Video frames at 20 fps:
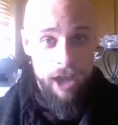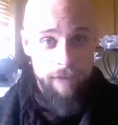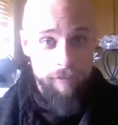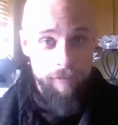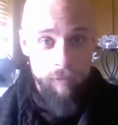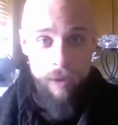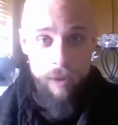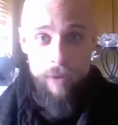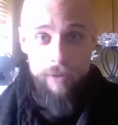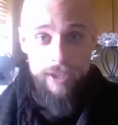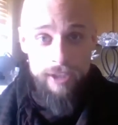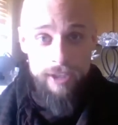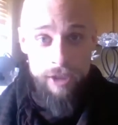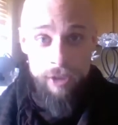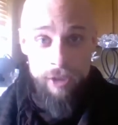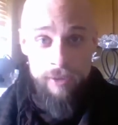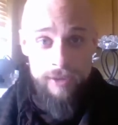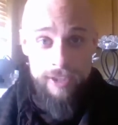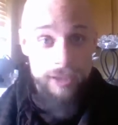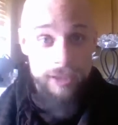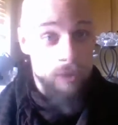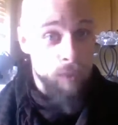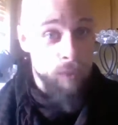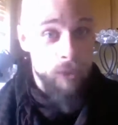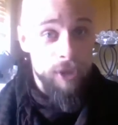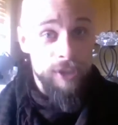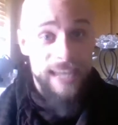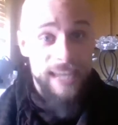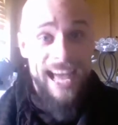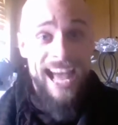of what we do in this
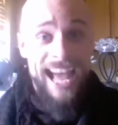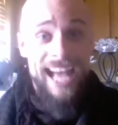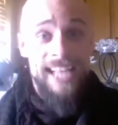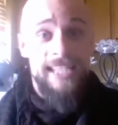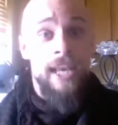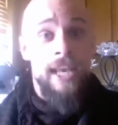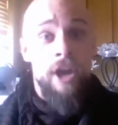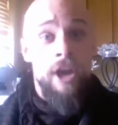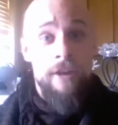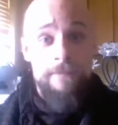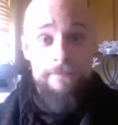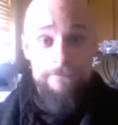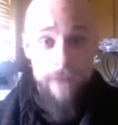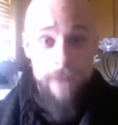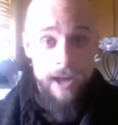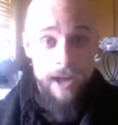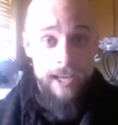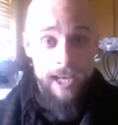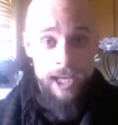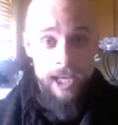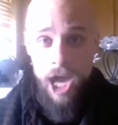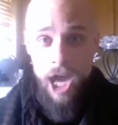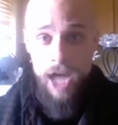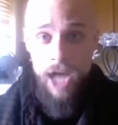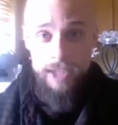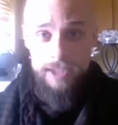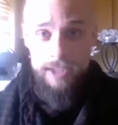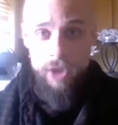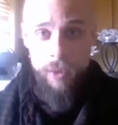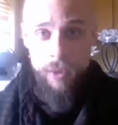world has fucking
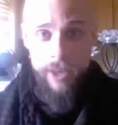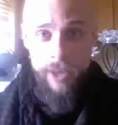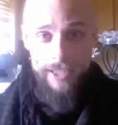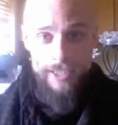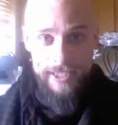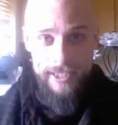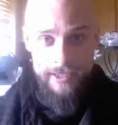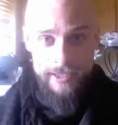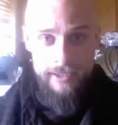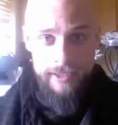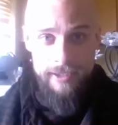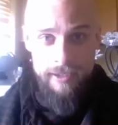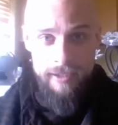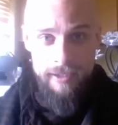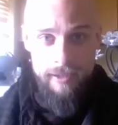consequences.